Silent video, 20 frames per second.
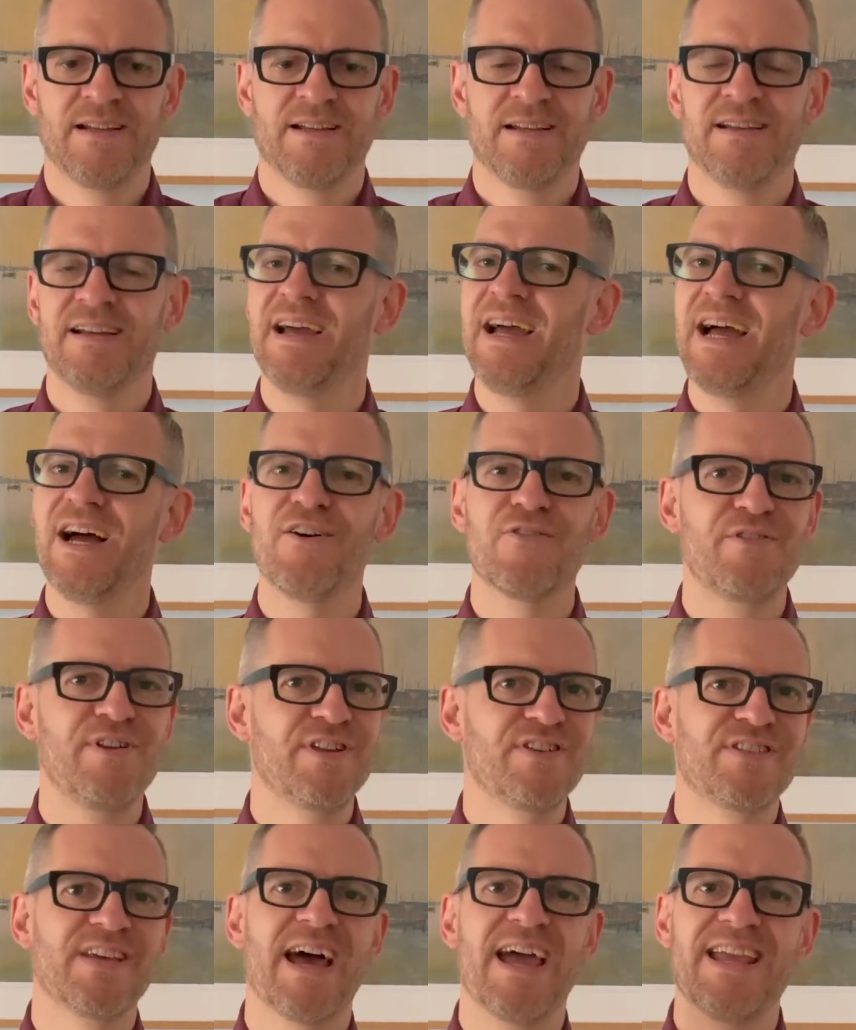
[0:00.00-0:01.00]
how can you
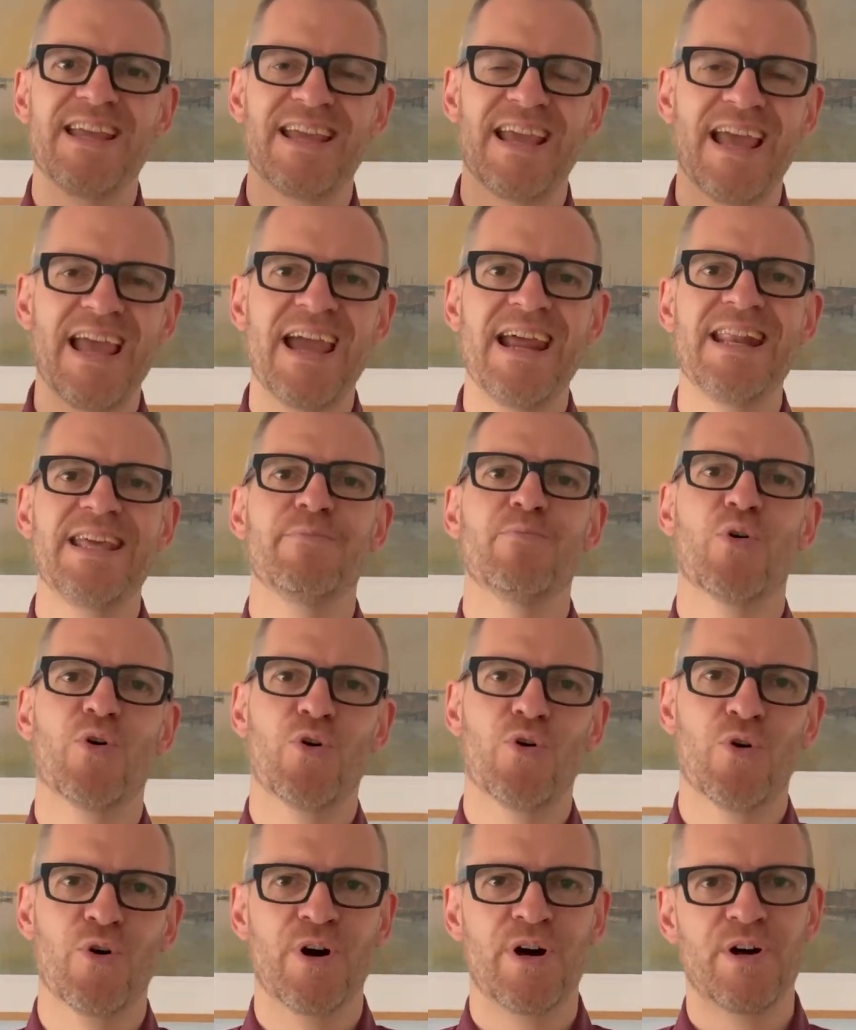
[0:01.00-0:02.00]
take any
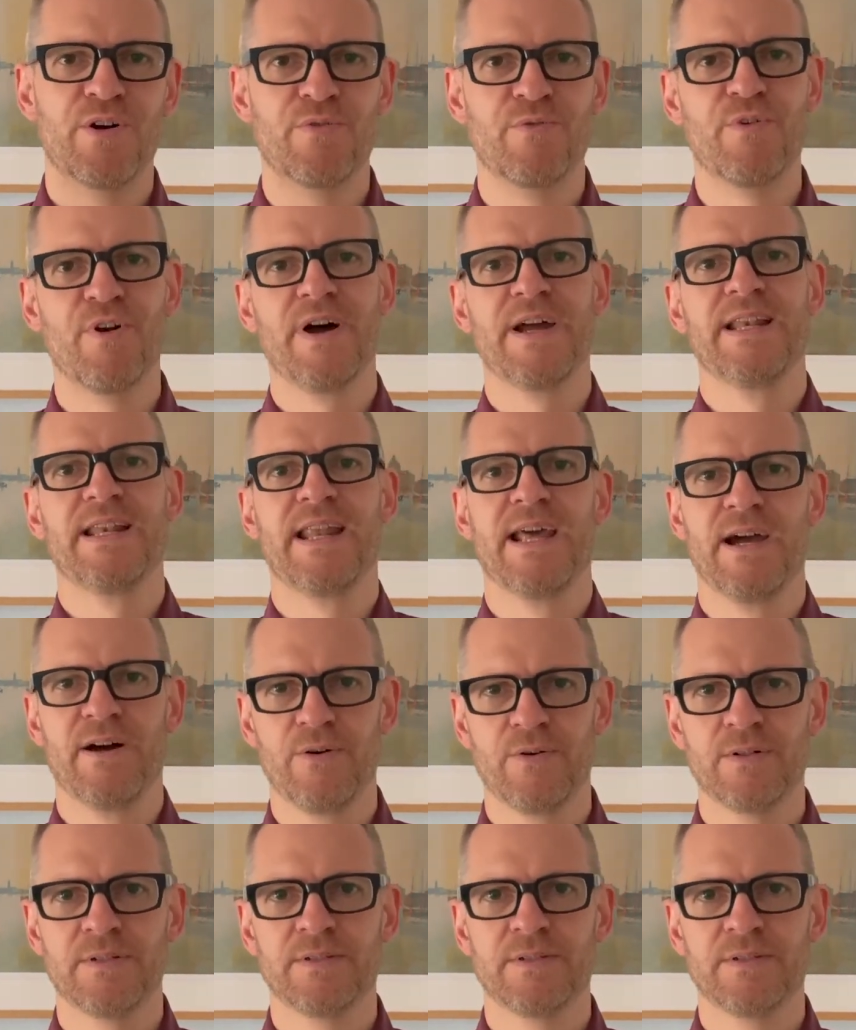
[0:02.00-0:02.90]
more right now?